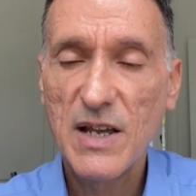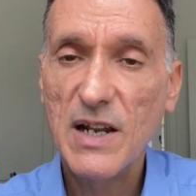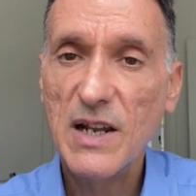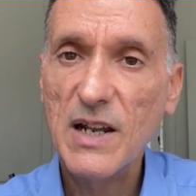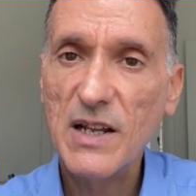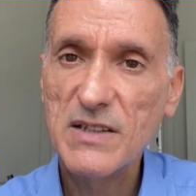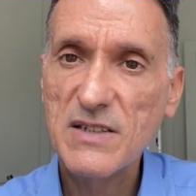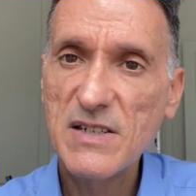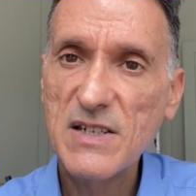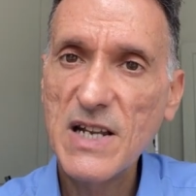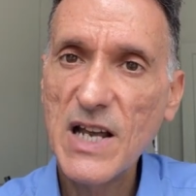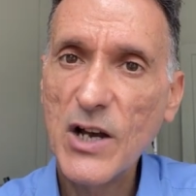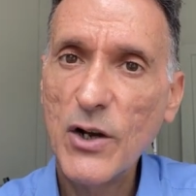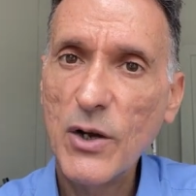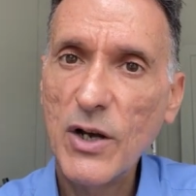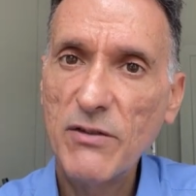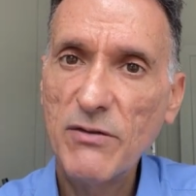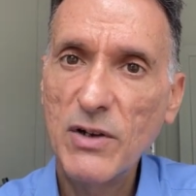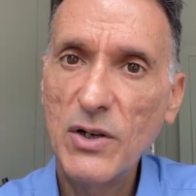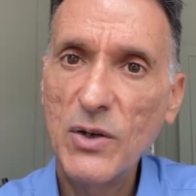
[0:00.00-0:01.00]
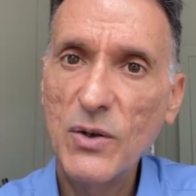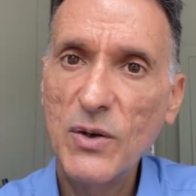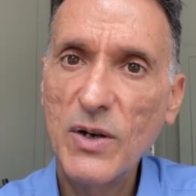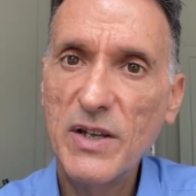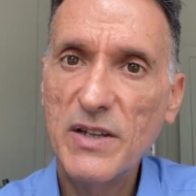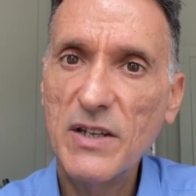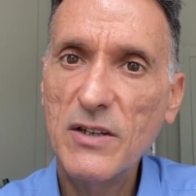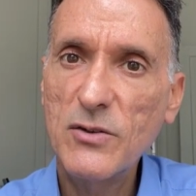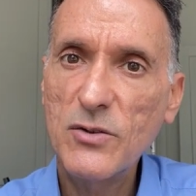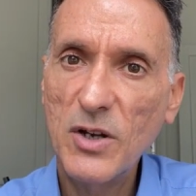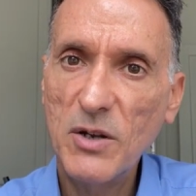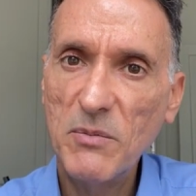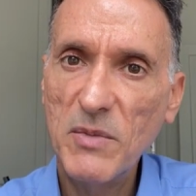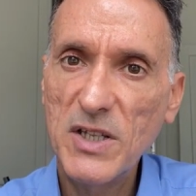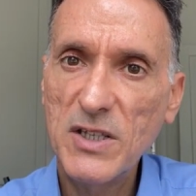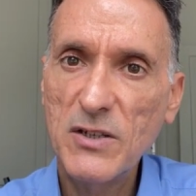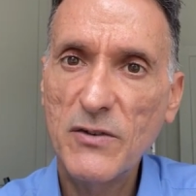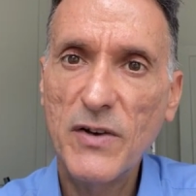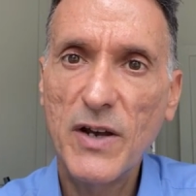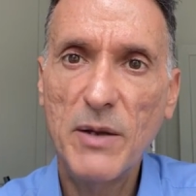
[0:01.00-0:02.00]
Let's now have a look at the
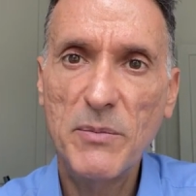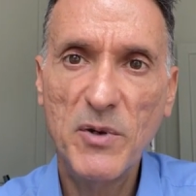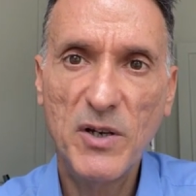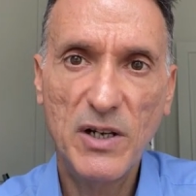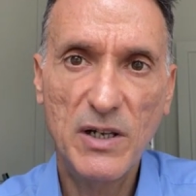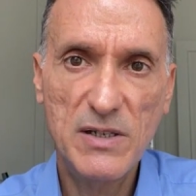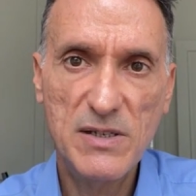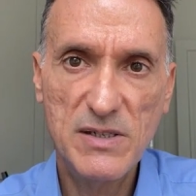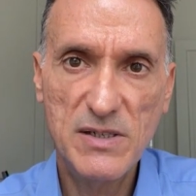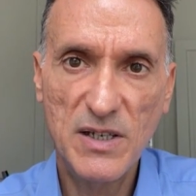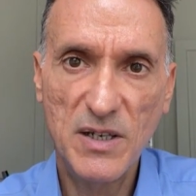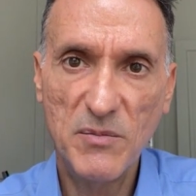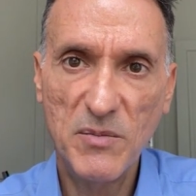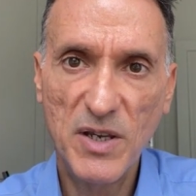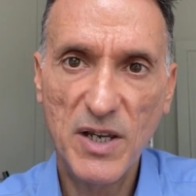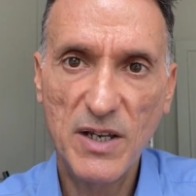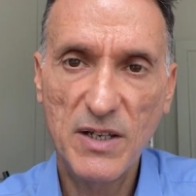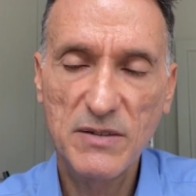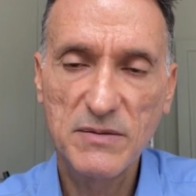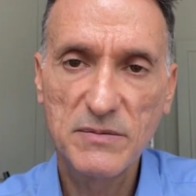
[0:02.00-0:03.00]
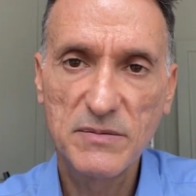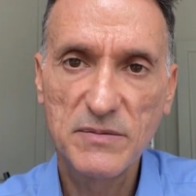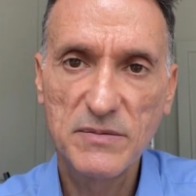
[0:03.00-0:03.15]
treatment of hypocalcemia.